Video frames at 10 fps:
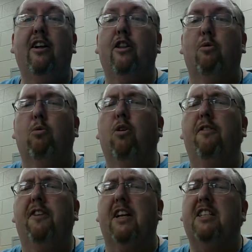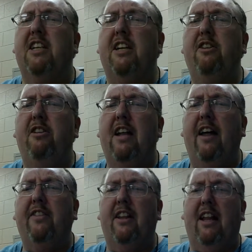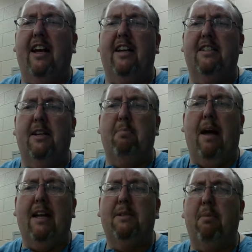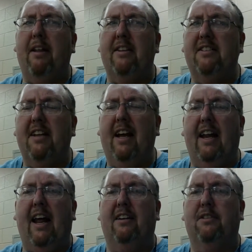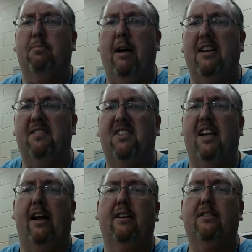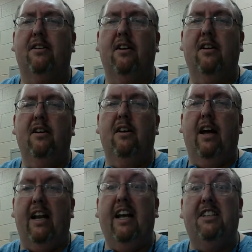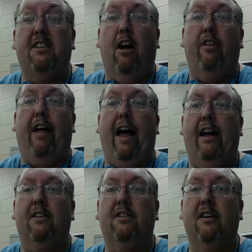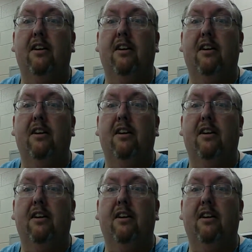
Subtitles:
The wolf continued down the lane as he passed by the second house made of sticks, and he saw the house,